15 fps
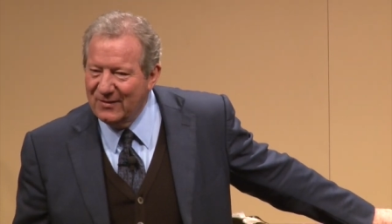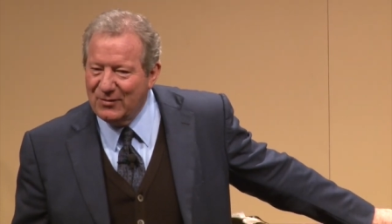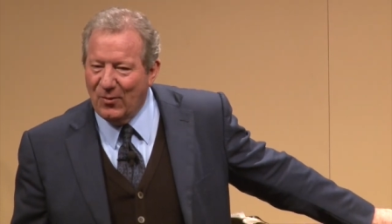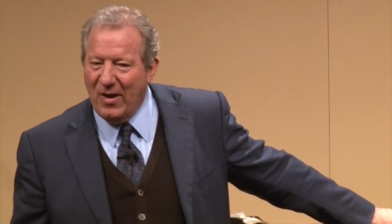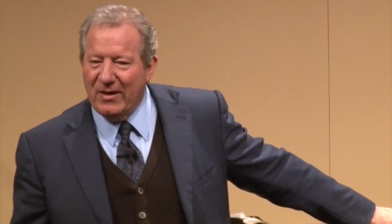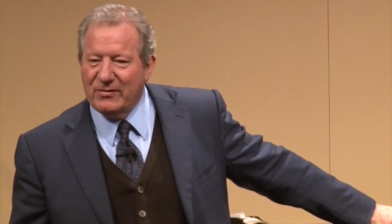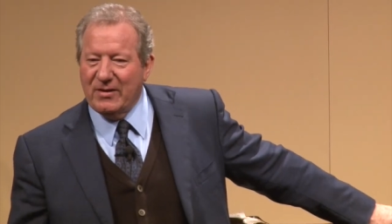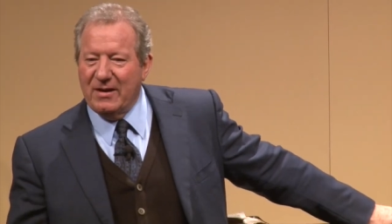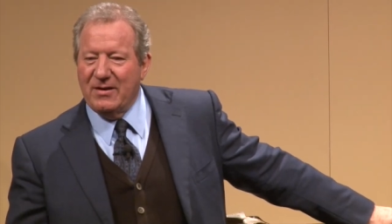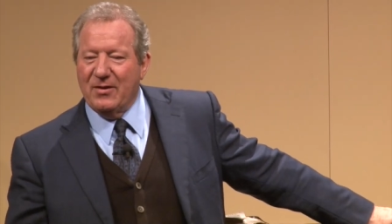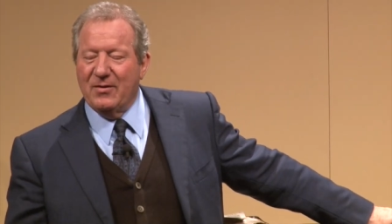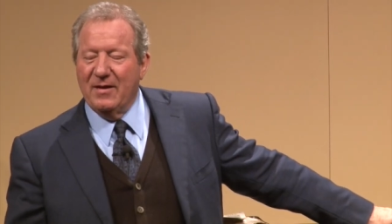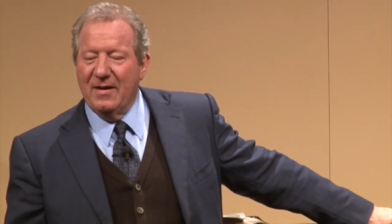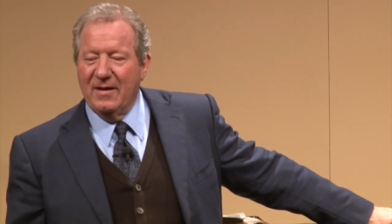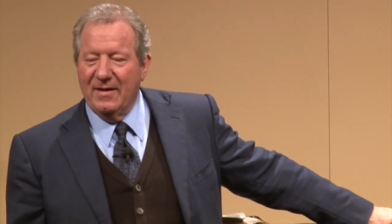So I say to
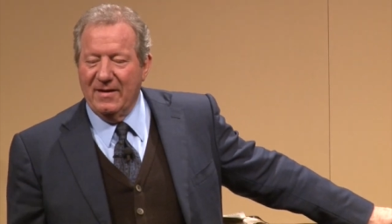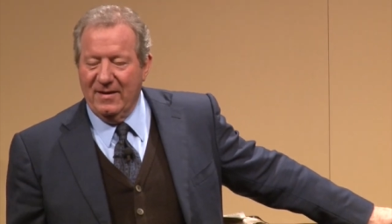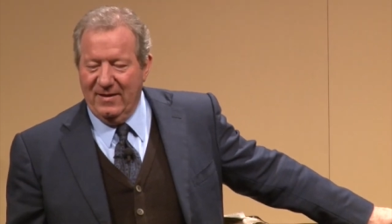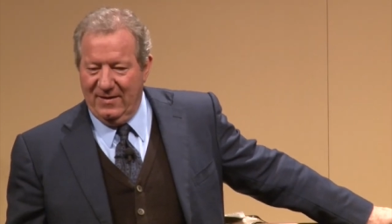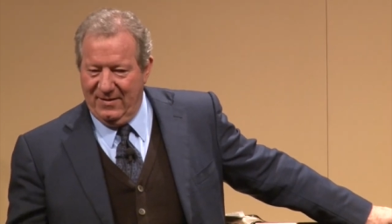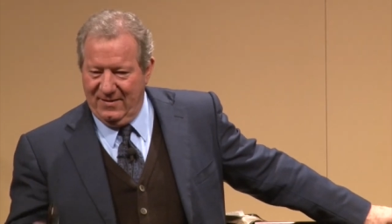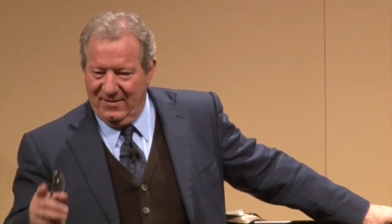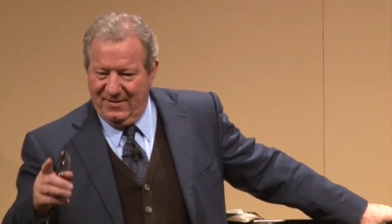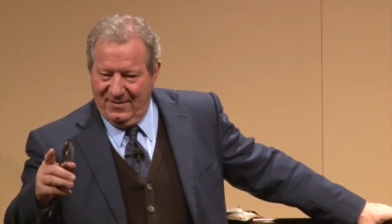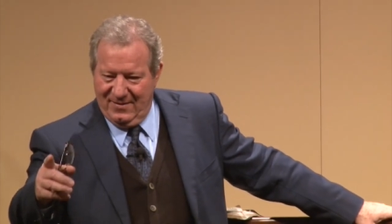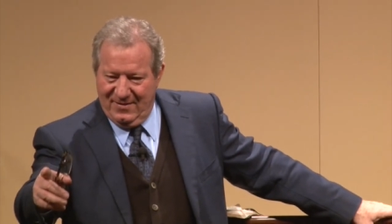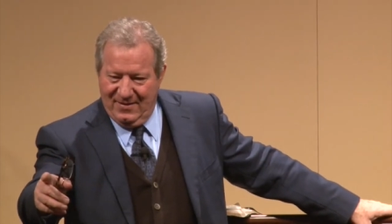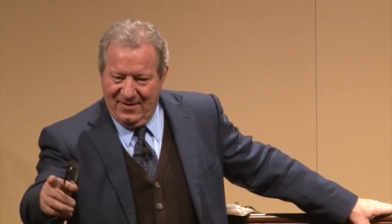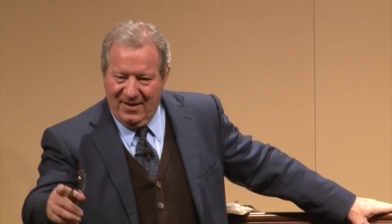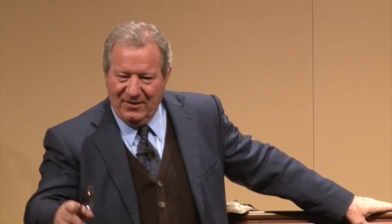you,
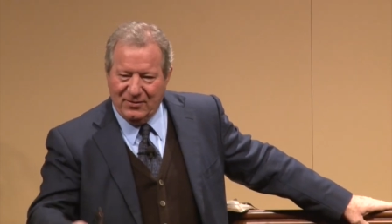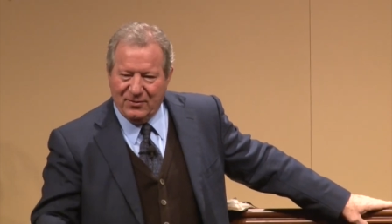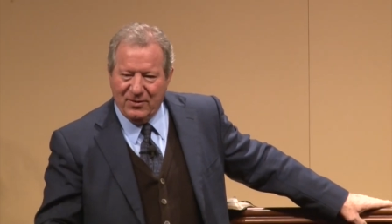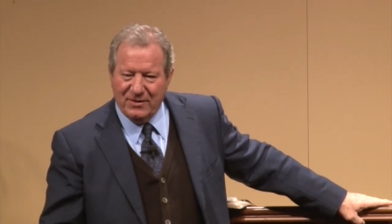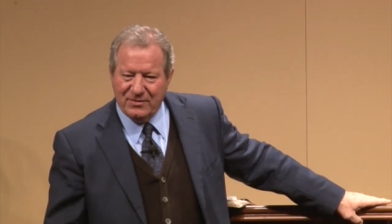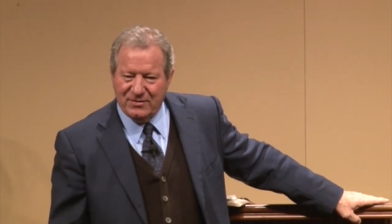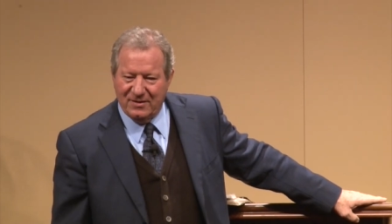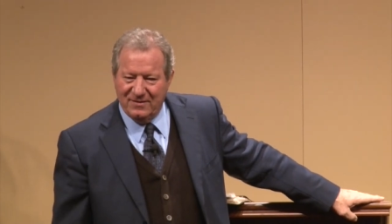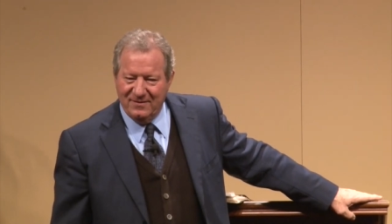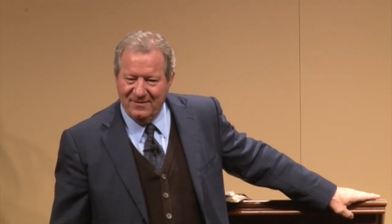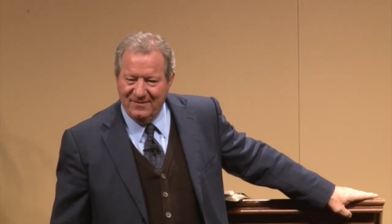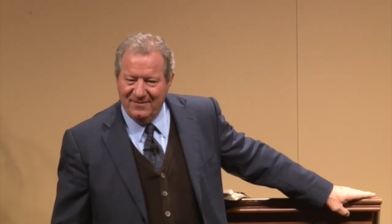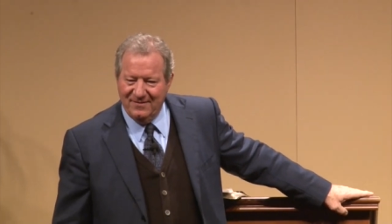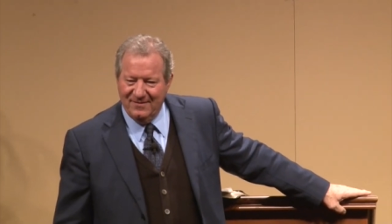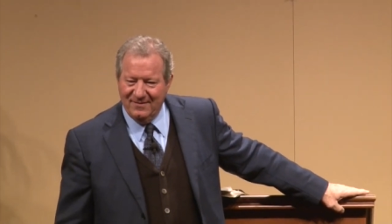he's a Christian.
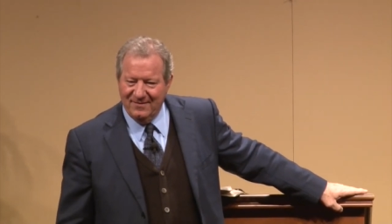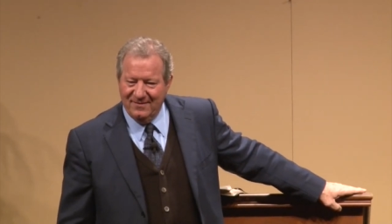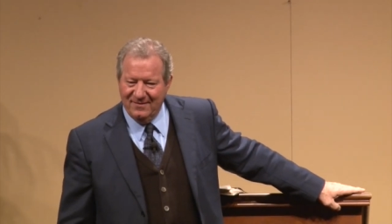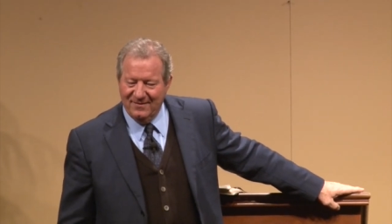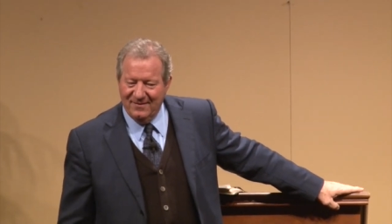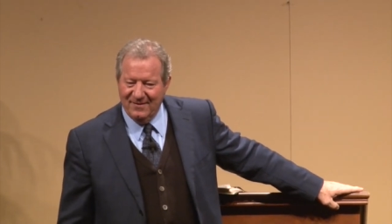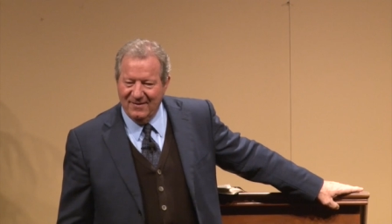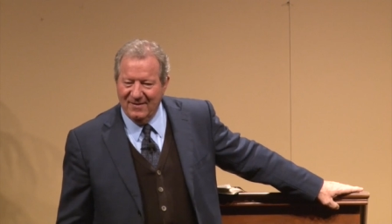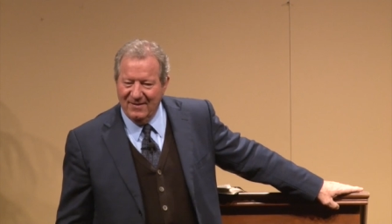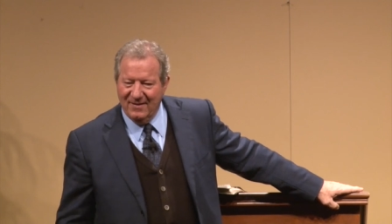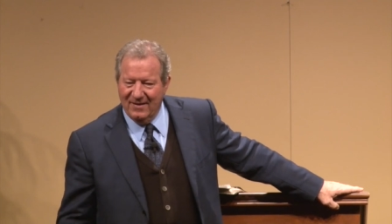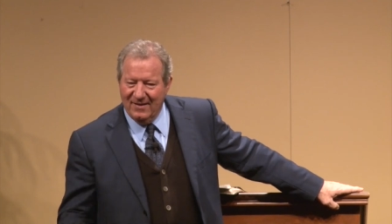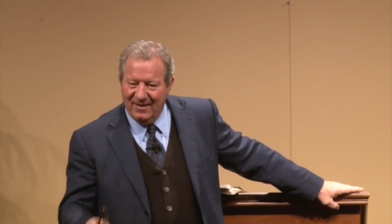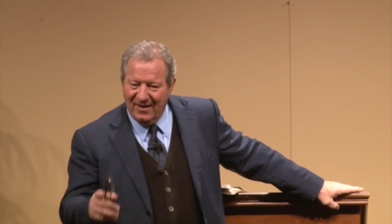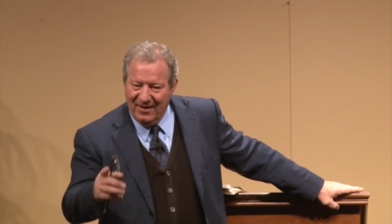
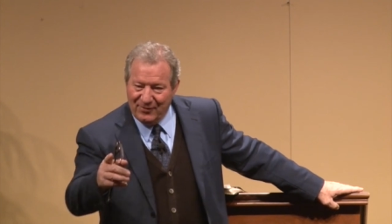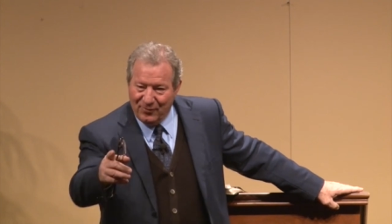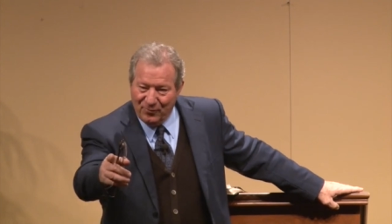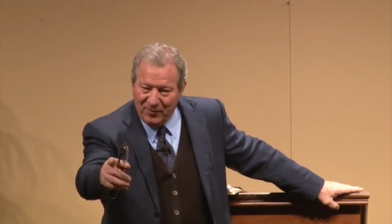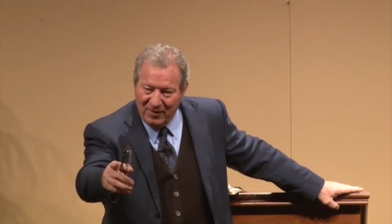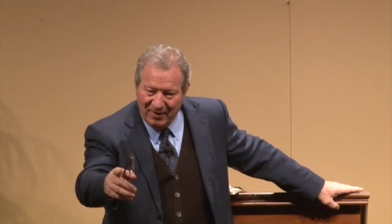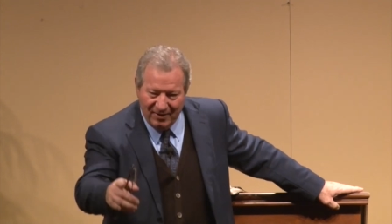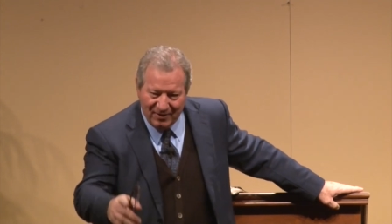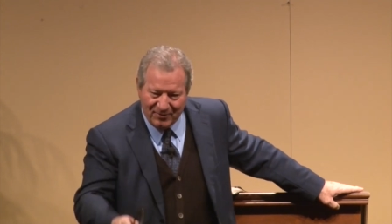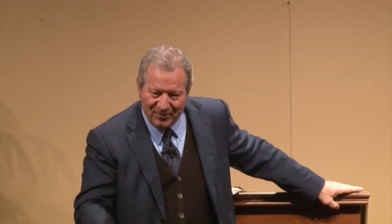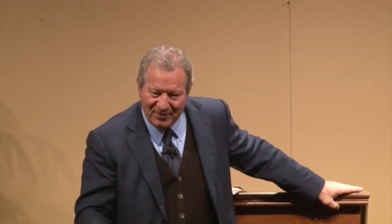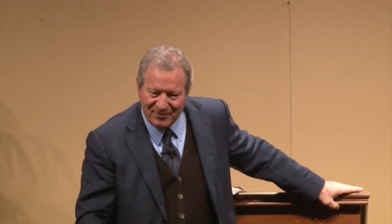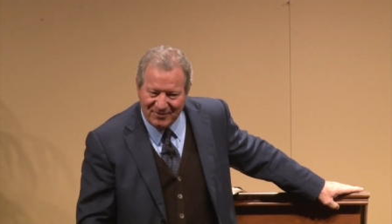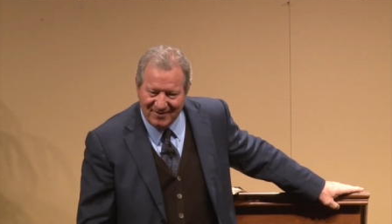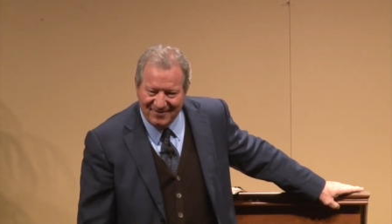He's really a
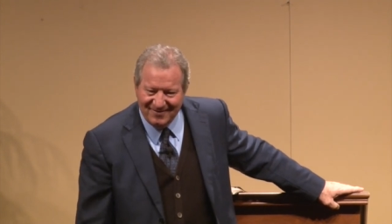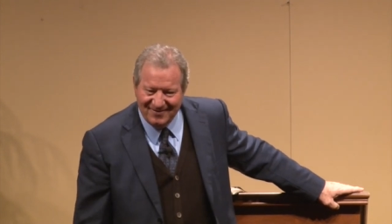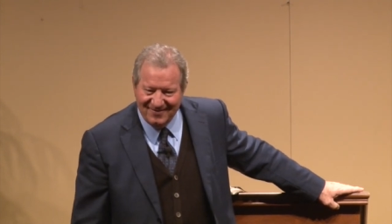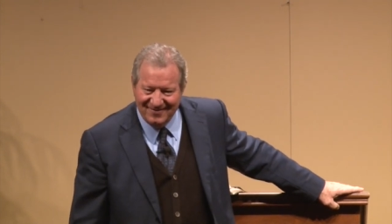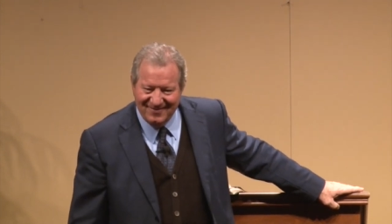Christian.